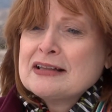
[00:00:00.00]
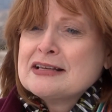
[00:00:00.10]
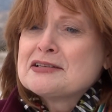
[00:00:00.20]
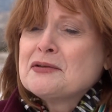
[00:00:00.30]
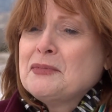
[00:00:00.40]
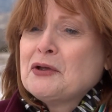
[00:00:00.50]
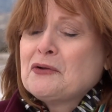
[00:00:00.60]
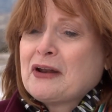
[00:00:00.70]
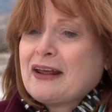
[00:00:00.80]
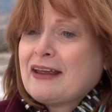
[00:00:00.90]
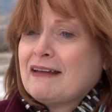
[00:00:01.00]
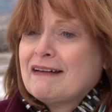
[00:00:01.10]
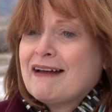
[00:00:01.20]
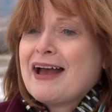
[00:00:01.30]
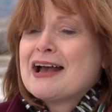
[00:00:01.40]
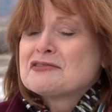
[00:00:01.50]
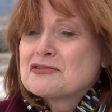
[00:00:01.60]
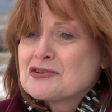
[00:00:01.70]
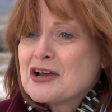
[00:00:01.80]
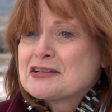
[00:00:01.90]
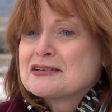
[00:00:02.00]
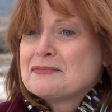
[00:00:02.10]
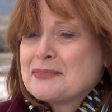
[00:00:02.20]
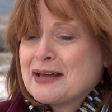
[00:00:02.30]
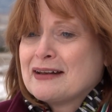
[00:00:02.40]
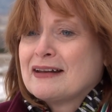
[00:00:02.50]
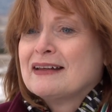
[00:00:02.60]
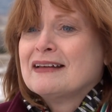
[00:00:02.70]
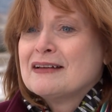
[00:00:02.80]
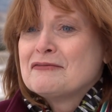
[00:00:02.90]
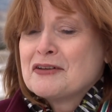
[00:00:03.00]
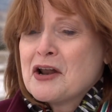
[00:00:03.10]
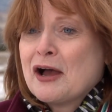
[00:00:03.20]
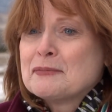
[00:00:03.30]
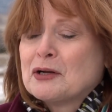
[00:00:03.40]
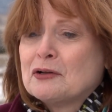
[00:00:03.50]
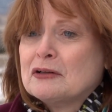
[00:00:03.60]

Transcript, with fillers: This community has just been phenomenal.